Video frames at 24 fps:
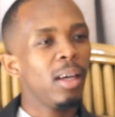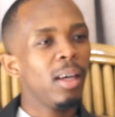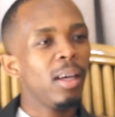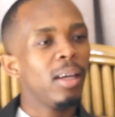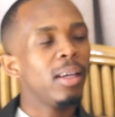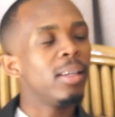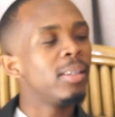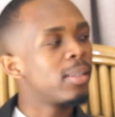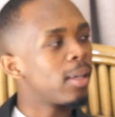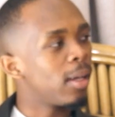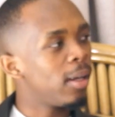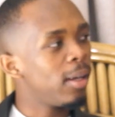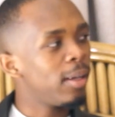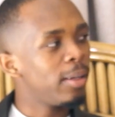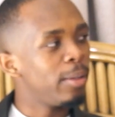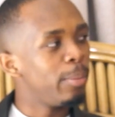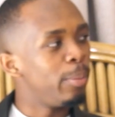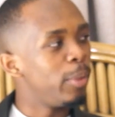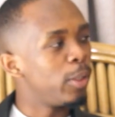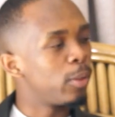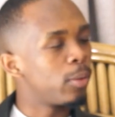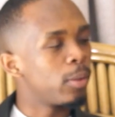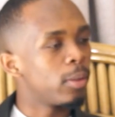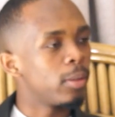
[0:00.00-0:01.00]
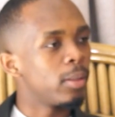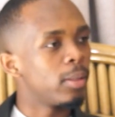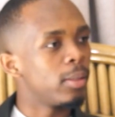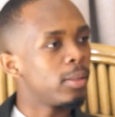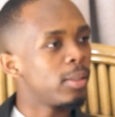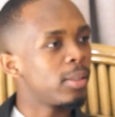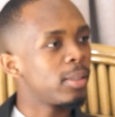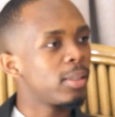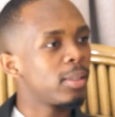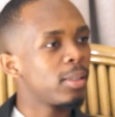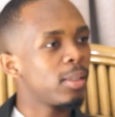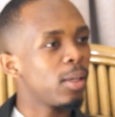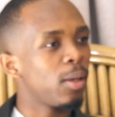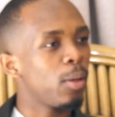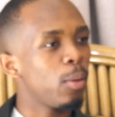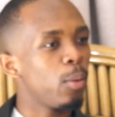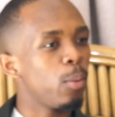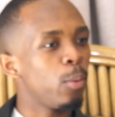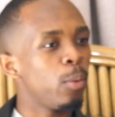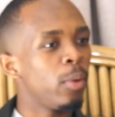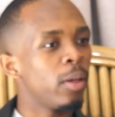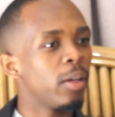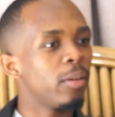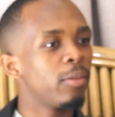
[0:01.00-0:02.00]
it's hard because
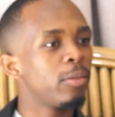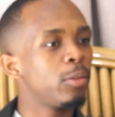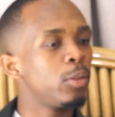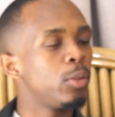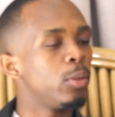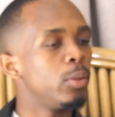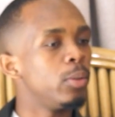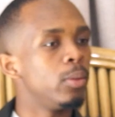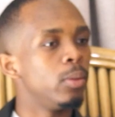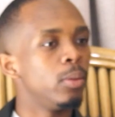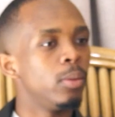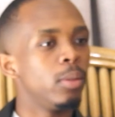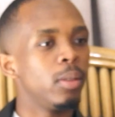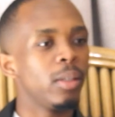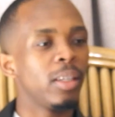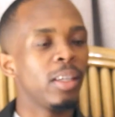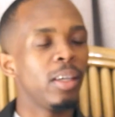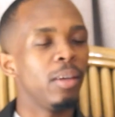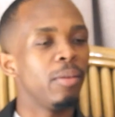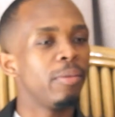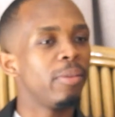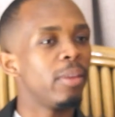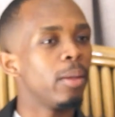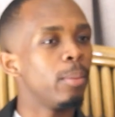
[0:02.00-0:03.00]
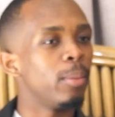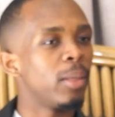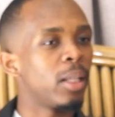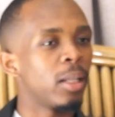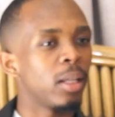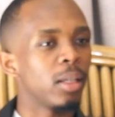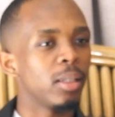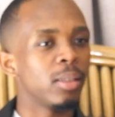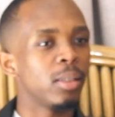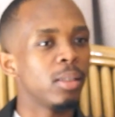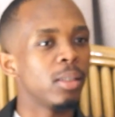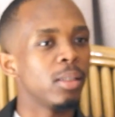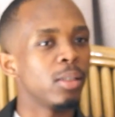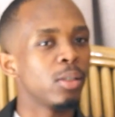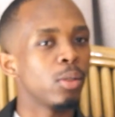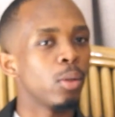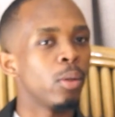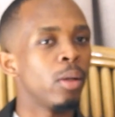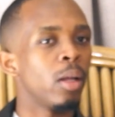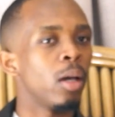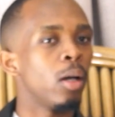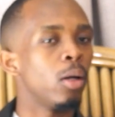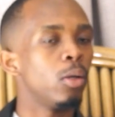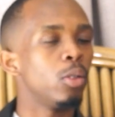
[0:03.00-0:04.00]
we have to give them classes
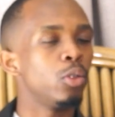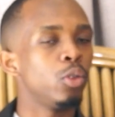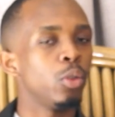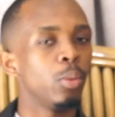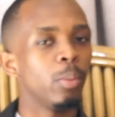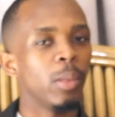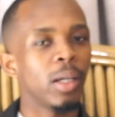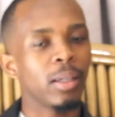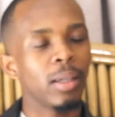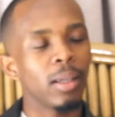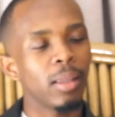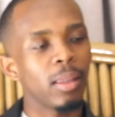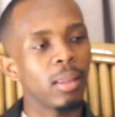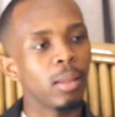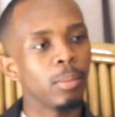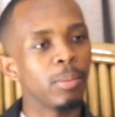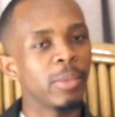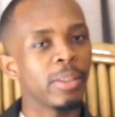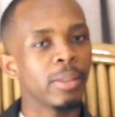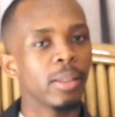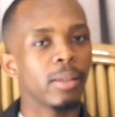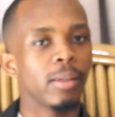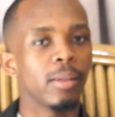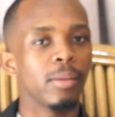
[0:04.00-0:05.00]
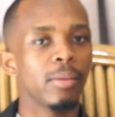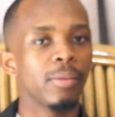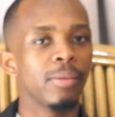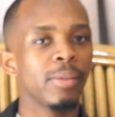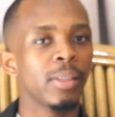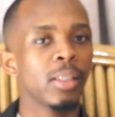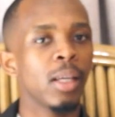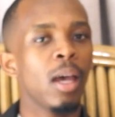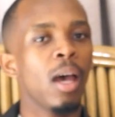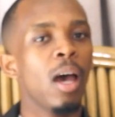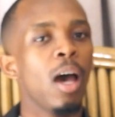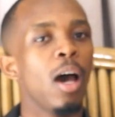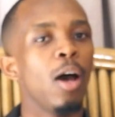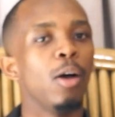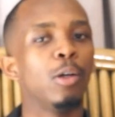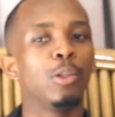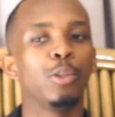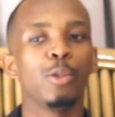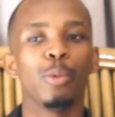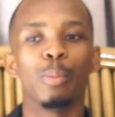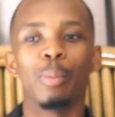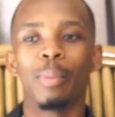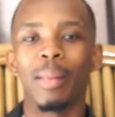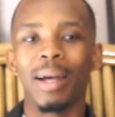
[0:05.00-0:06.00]
on how to market themselves, how
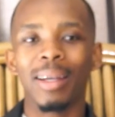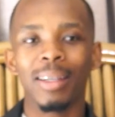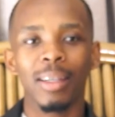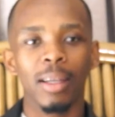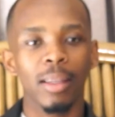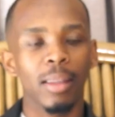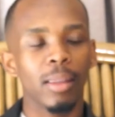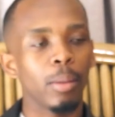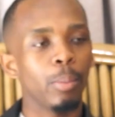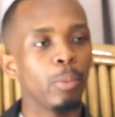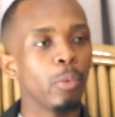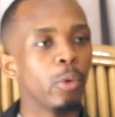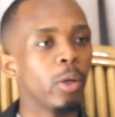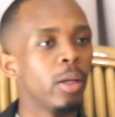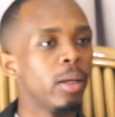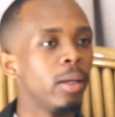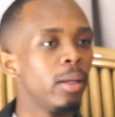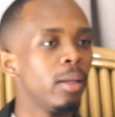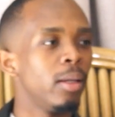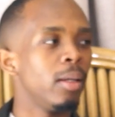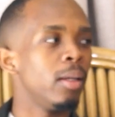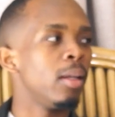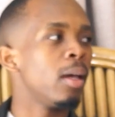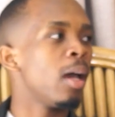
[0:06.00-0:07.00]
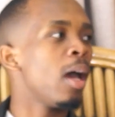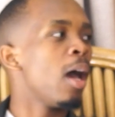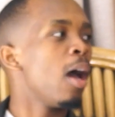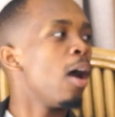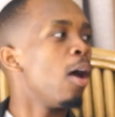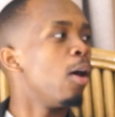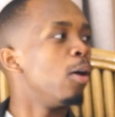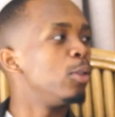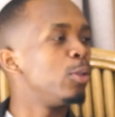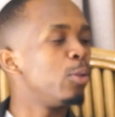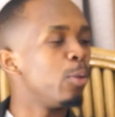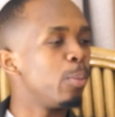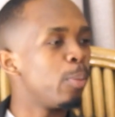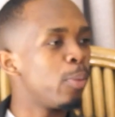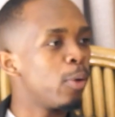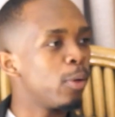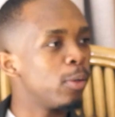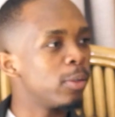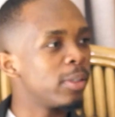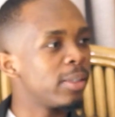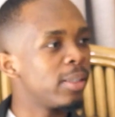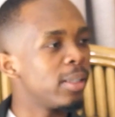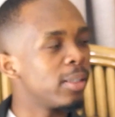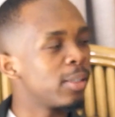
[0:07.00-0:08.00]
to market the brand, how to
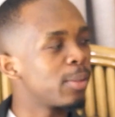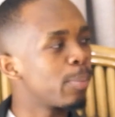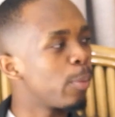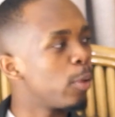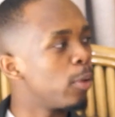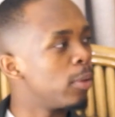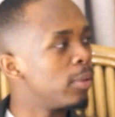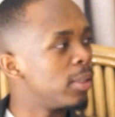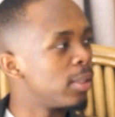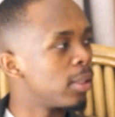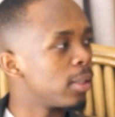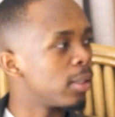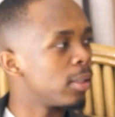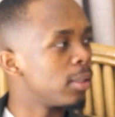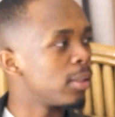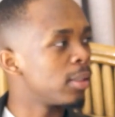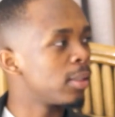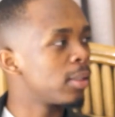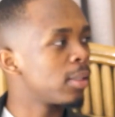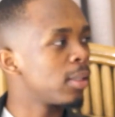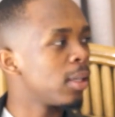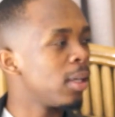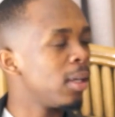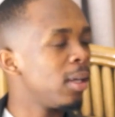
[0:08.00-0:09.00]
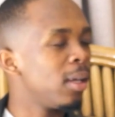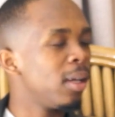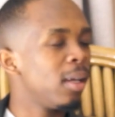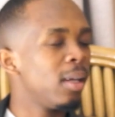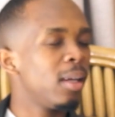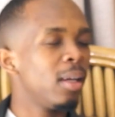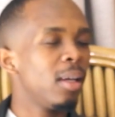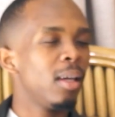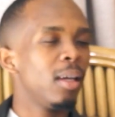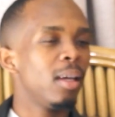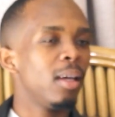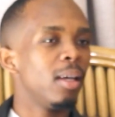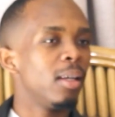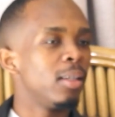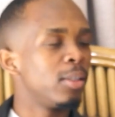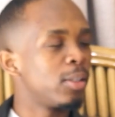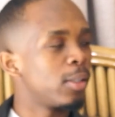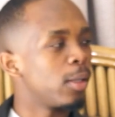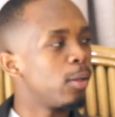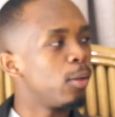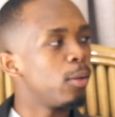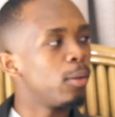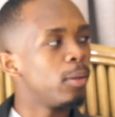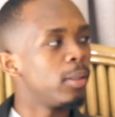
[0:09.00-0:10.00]
post the sponsors. It's
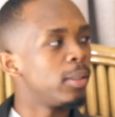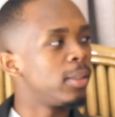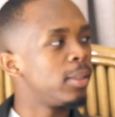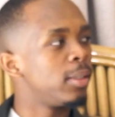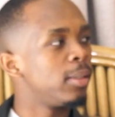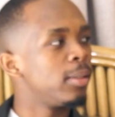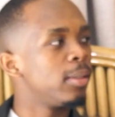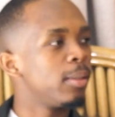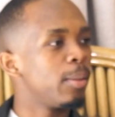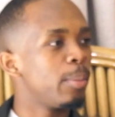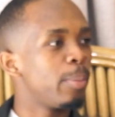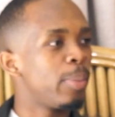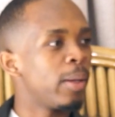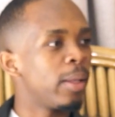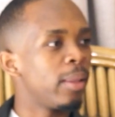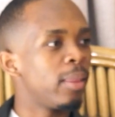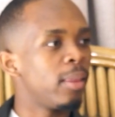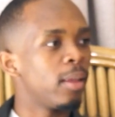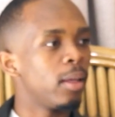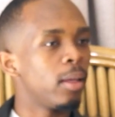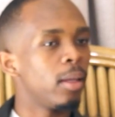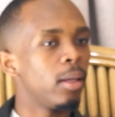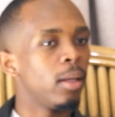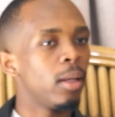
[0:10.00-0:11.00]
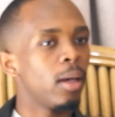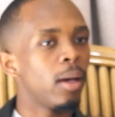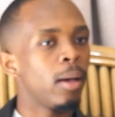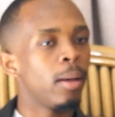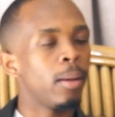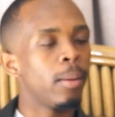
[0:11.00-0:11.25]
a lot. But then